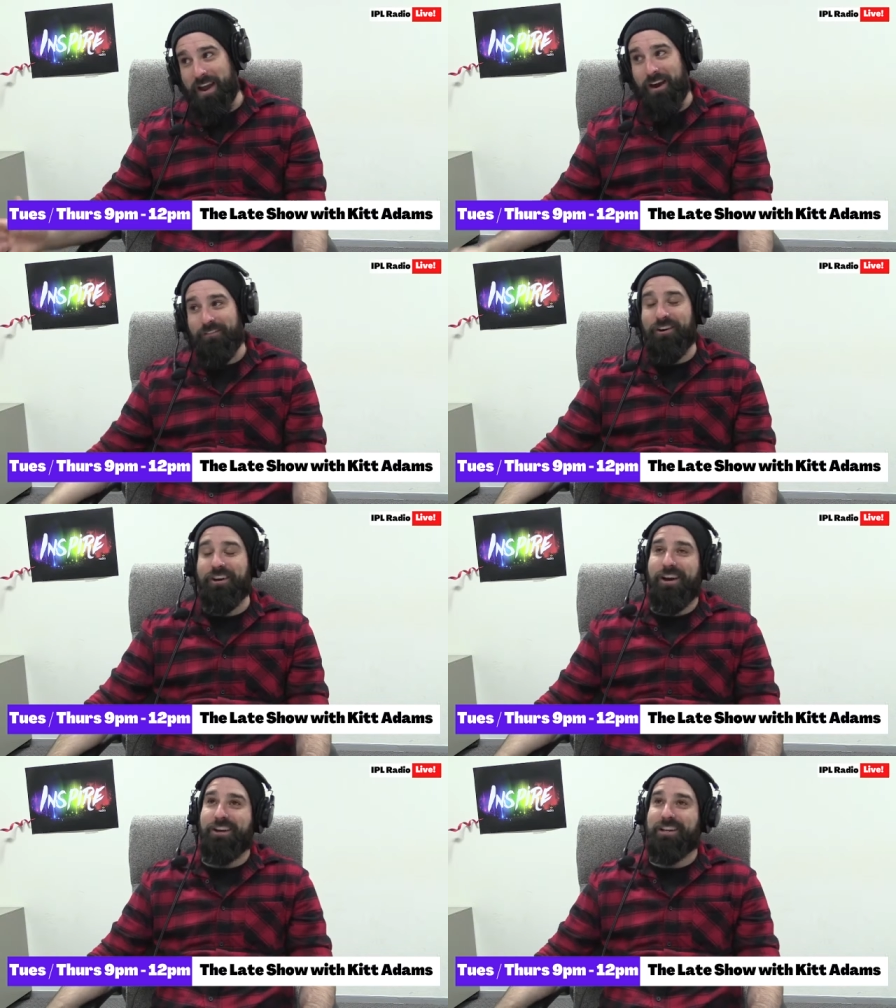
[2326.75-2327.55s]

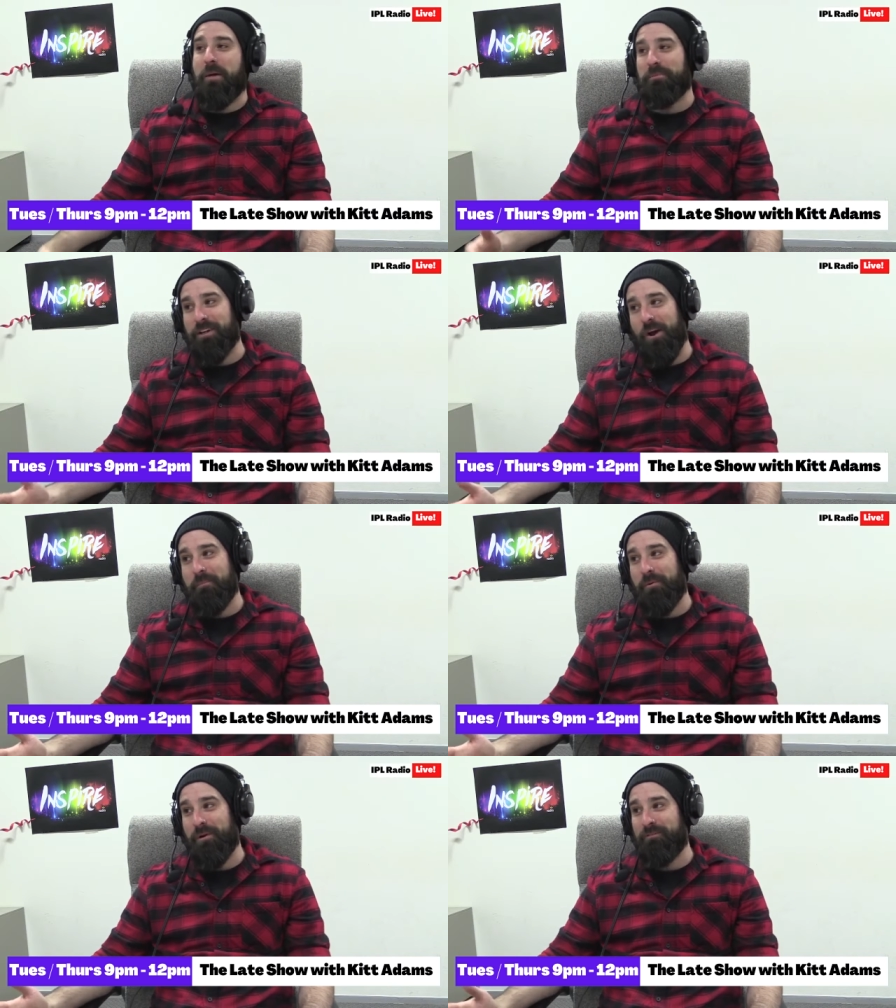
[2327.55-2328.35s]
I got a couple of
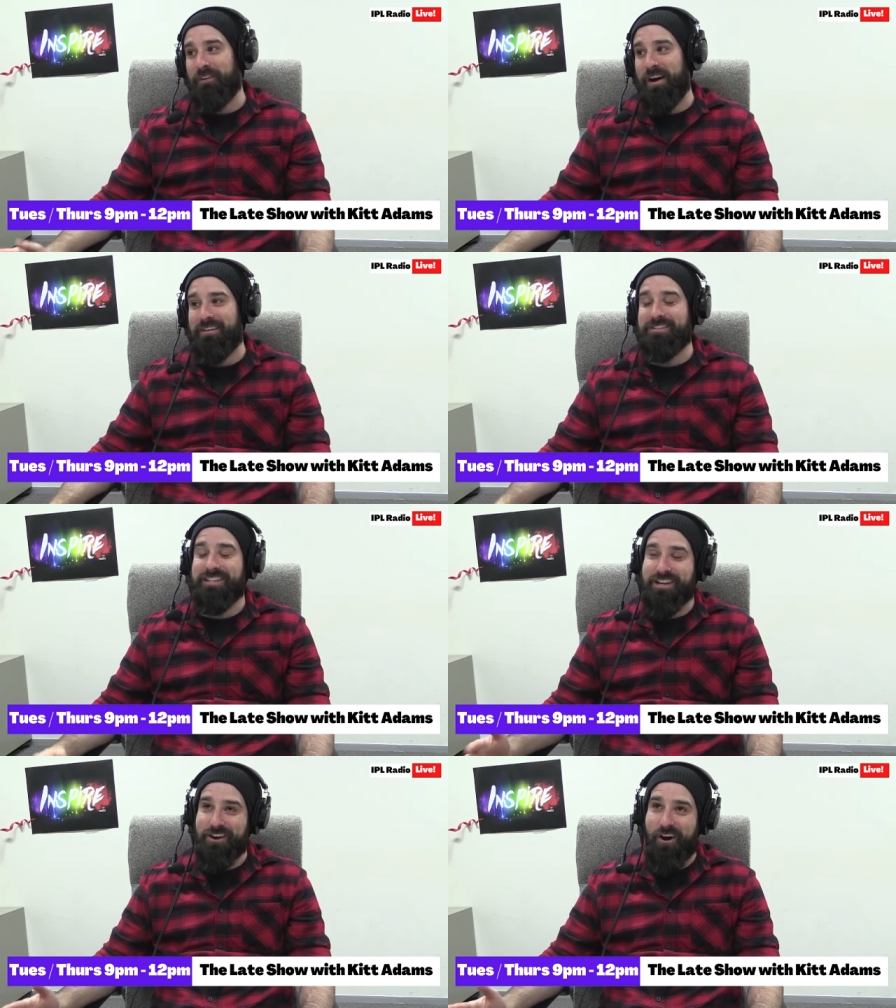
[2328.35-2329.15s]
9.5s and
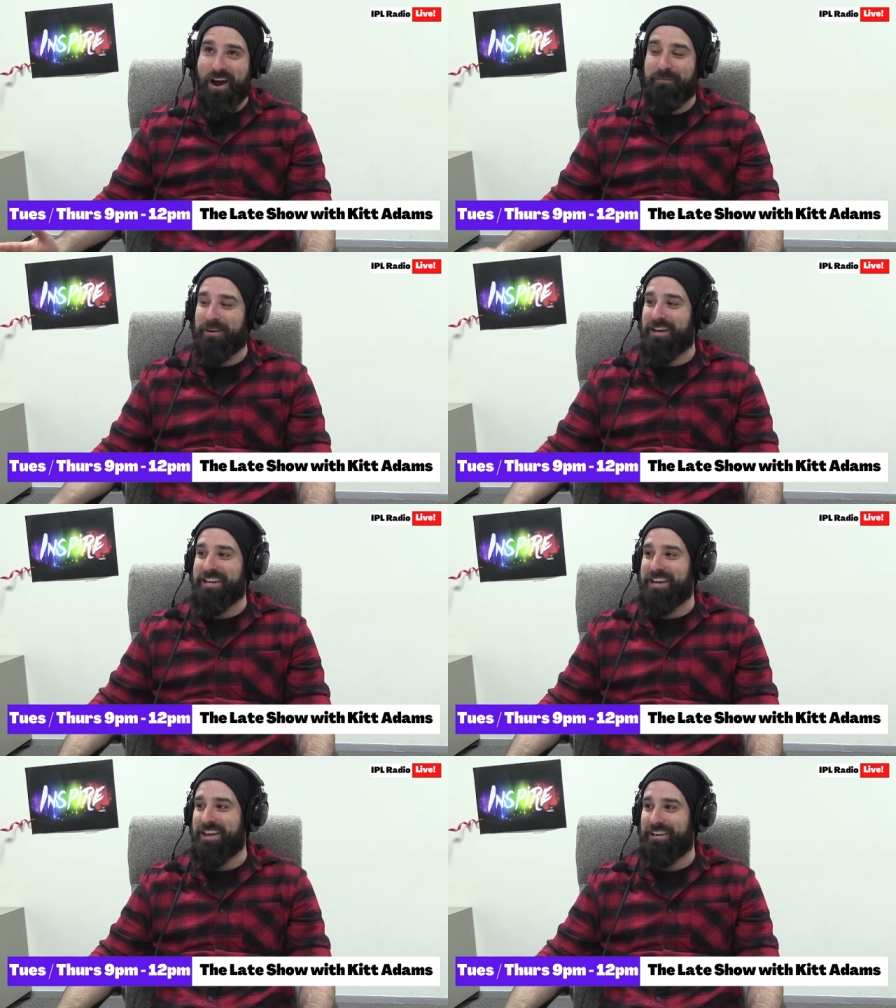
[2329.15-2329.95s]
a 9, but I didn't
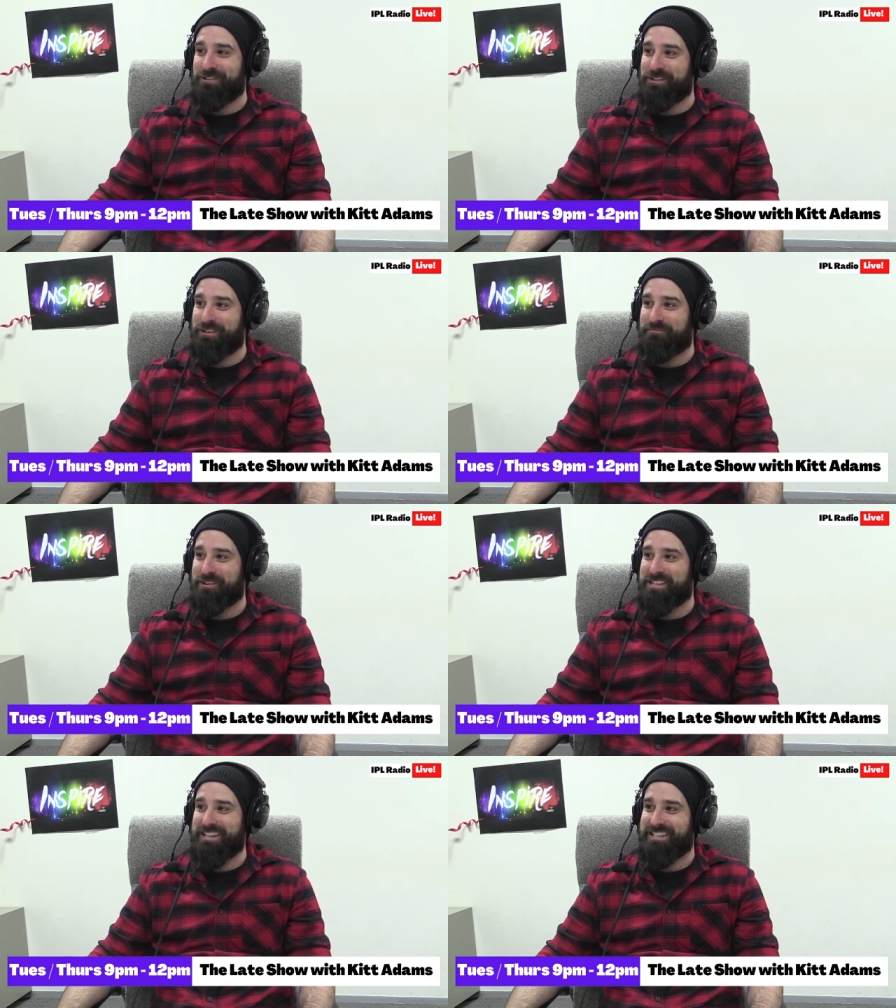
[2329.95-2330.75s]
get that elusive
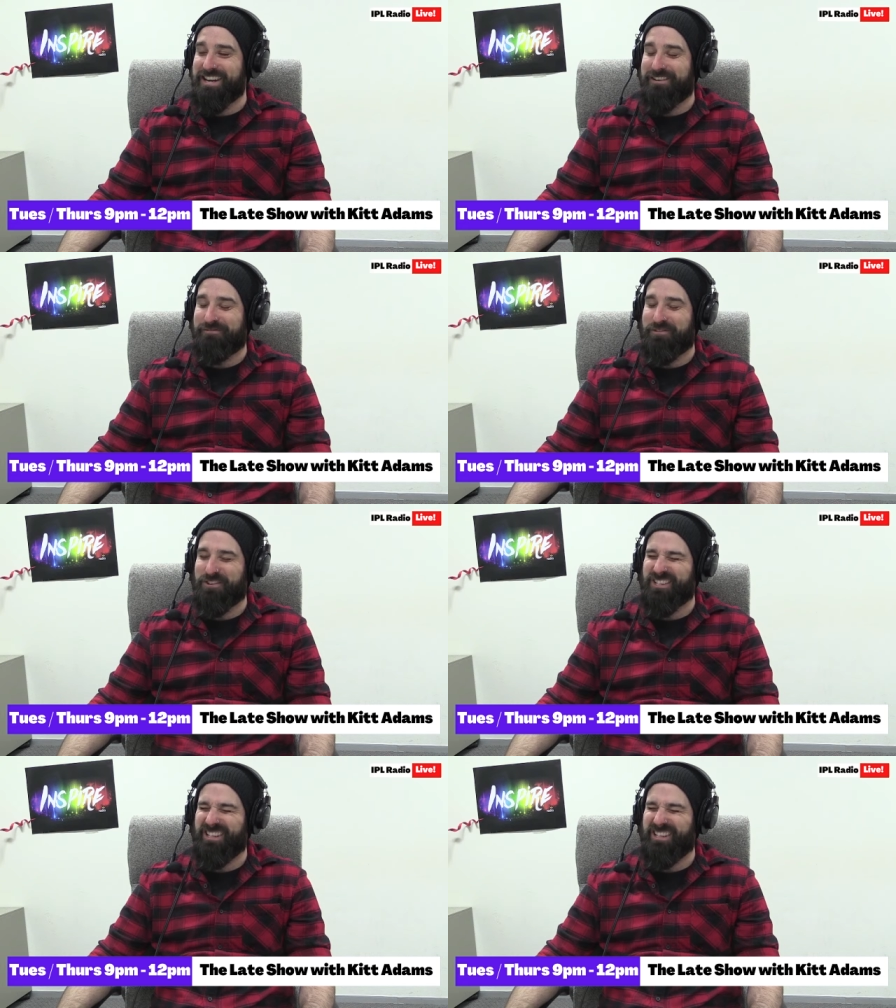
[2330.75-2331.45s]
pristine 10, unfortunately.